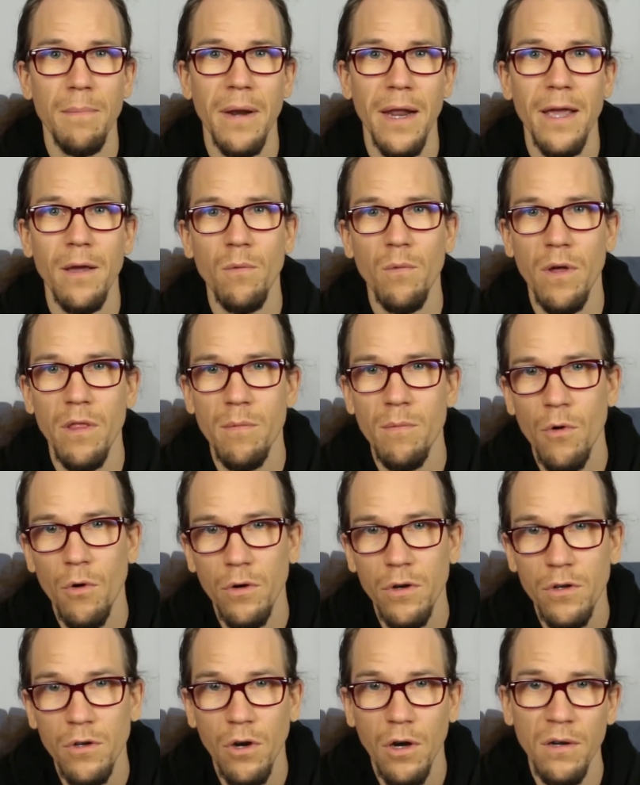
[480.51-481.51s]
play with
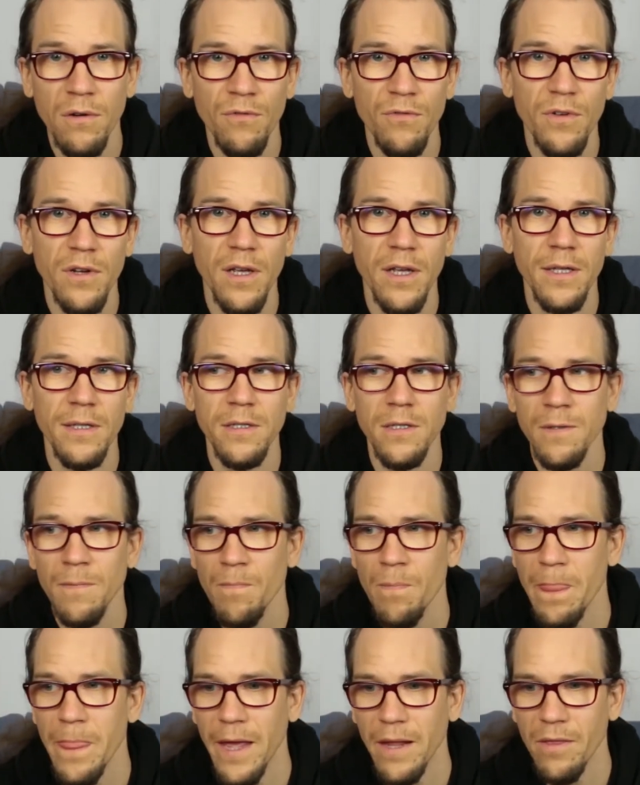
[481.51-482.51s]
more confidence,
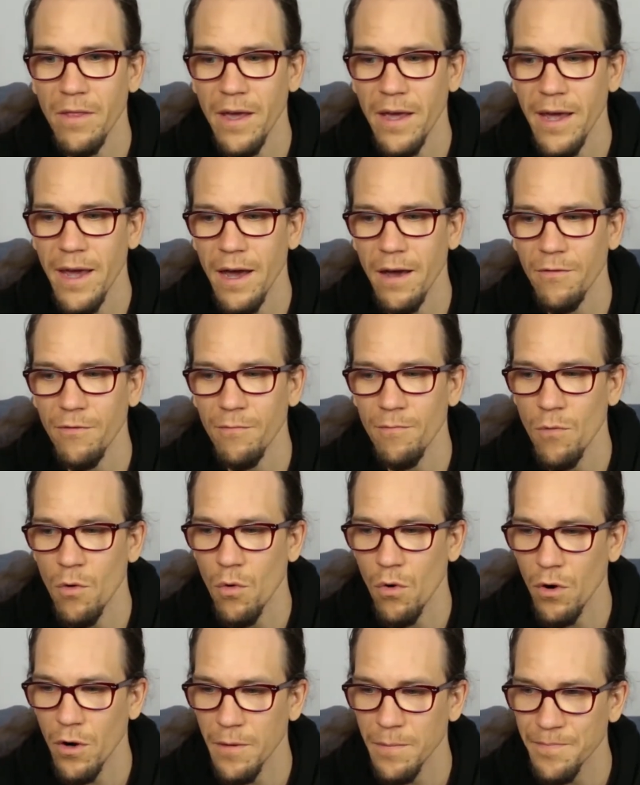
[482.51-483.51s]
that they have
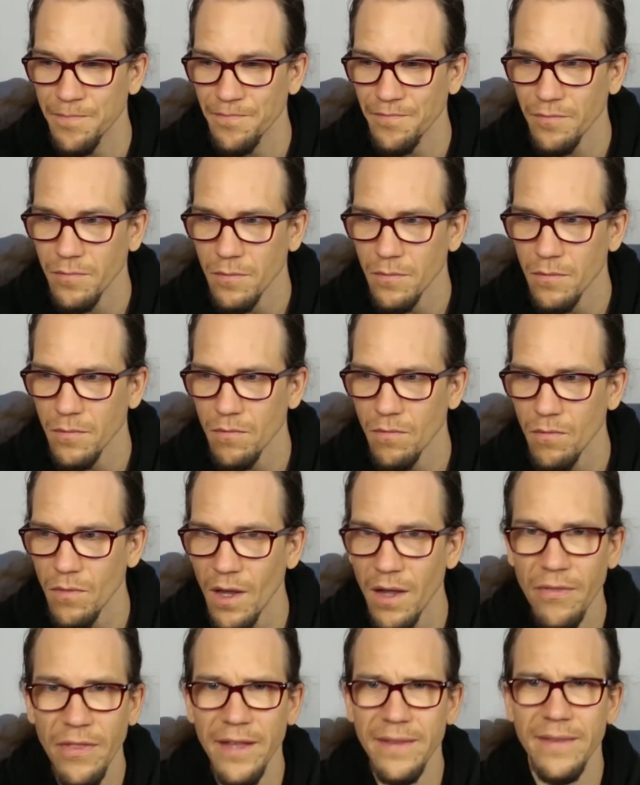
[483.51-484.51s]
more,
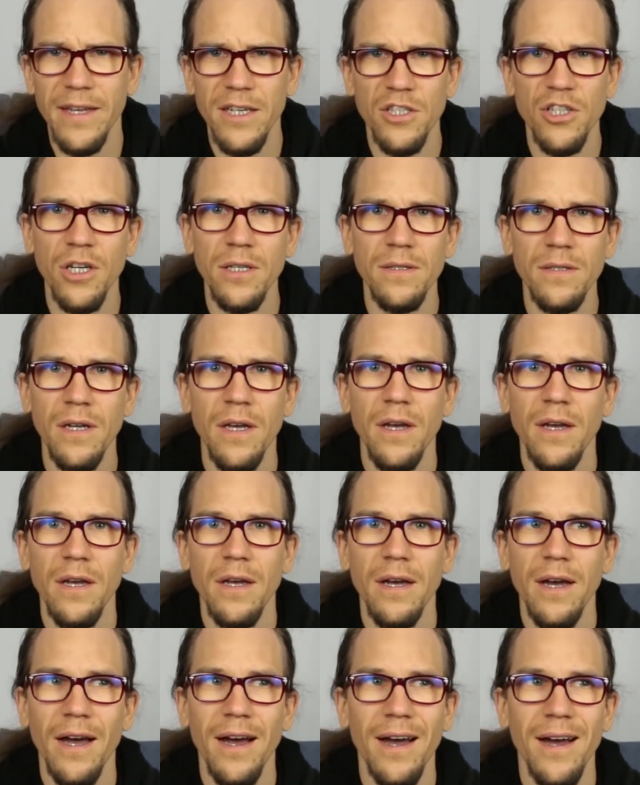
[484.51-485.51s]
that they are just,
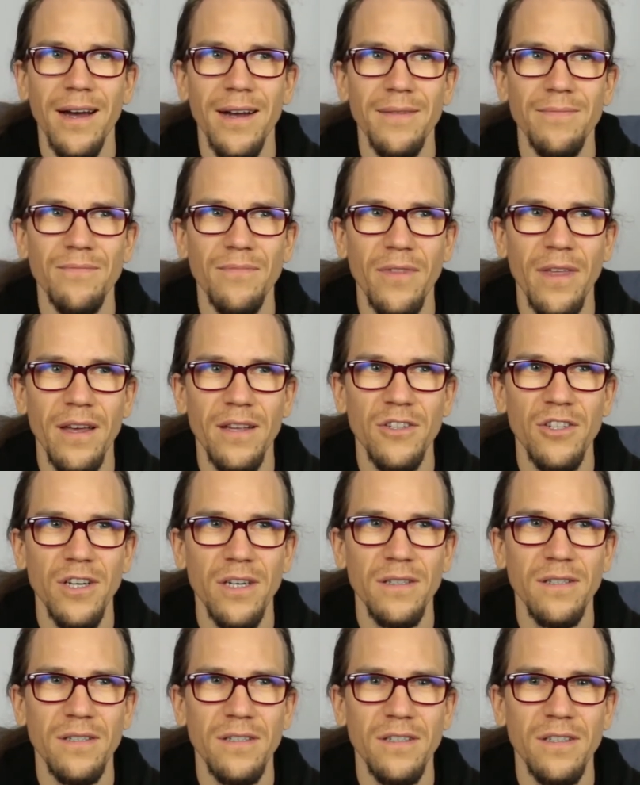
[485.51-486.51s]
um, they're
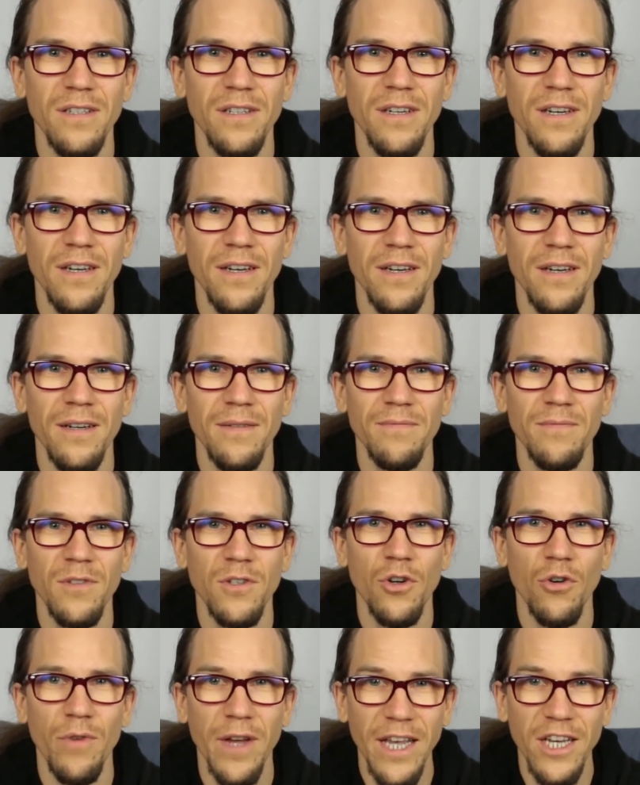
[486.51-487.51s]
just um,
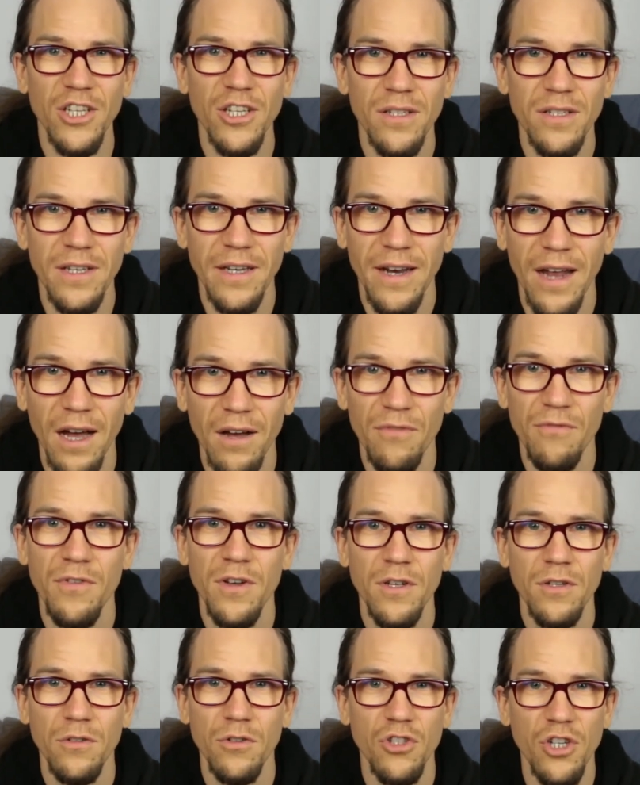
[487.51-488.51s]
courageous enough
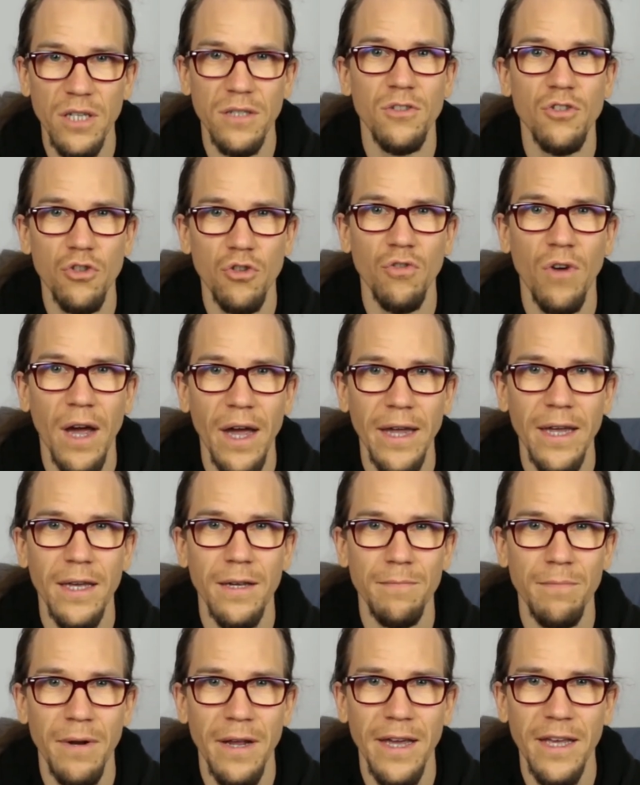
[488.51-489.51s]
to just try
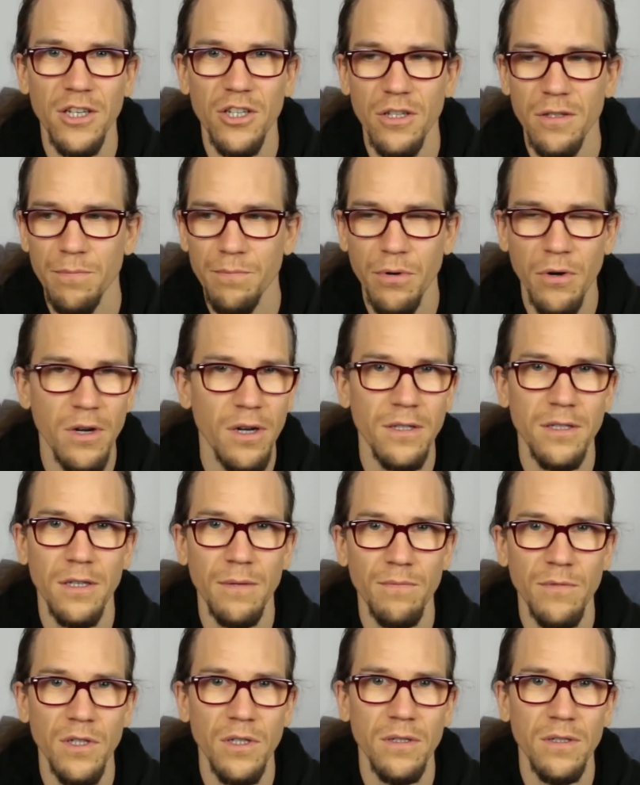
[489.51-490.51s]
and play, just put on
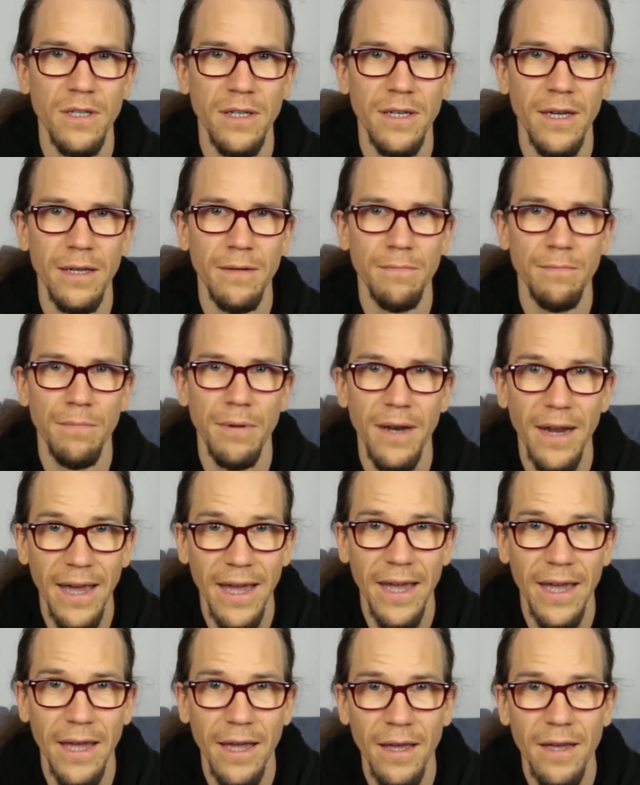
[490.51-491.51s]
some music and
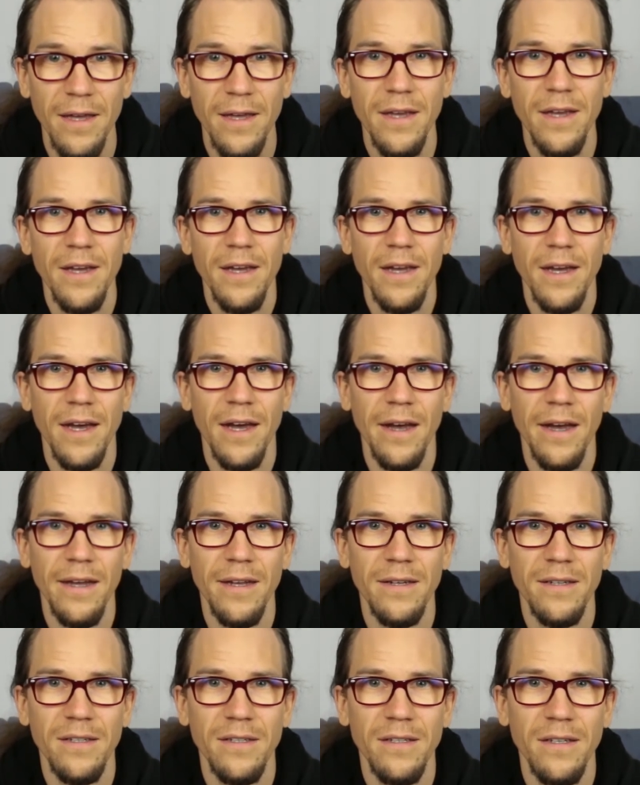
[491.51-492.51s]
play,
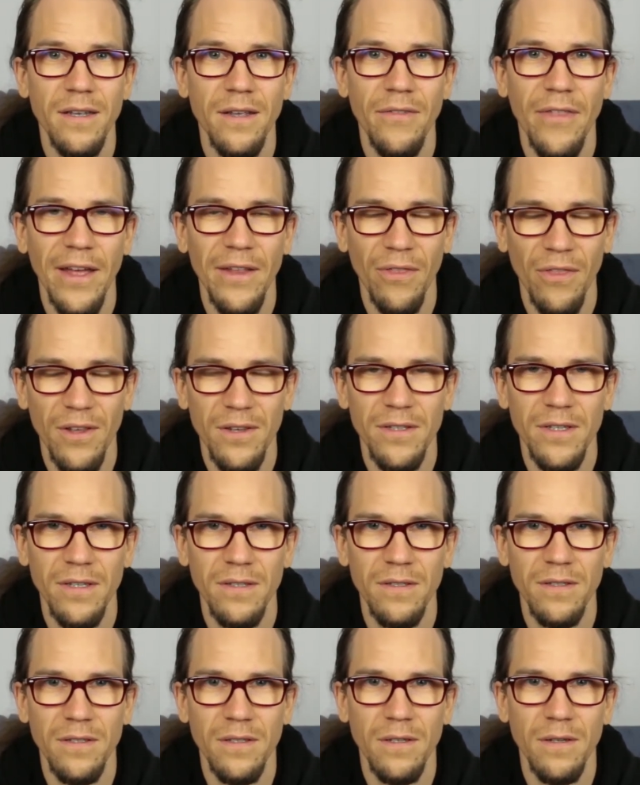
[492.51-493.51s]
and that this
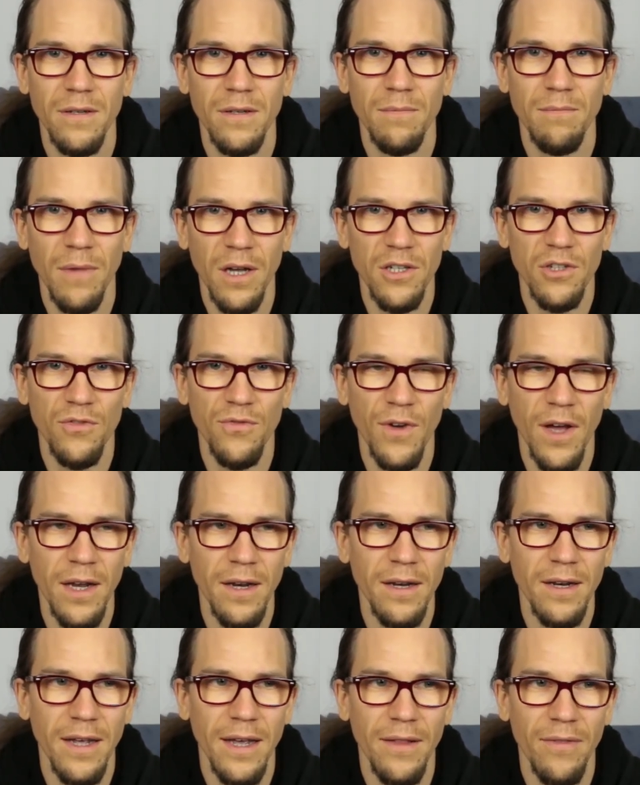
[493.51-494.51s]
is much
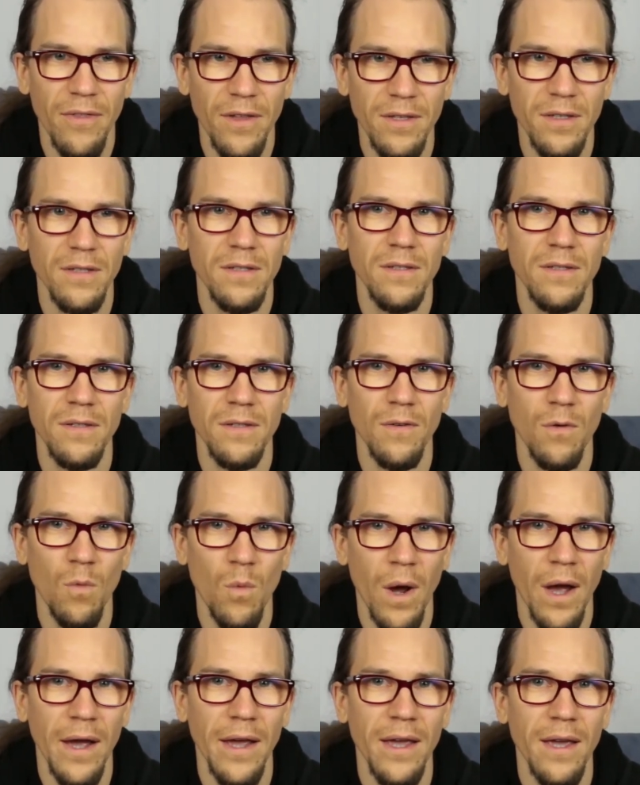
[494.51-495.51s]
fun. And this is
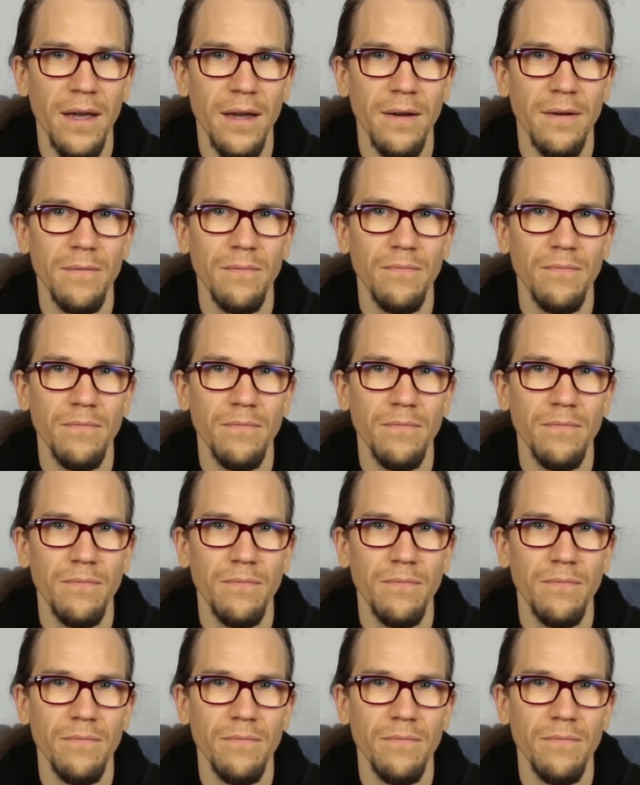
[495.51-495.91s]
why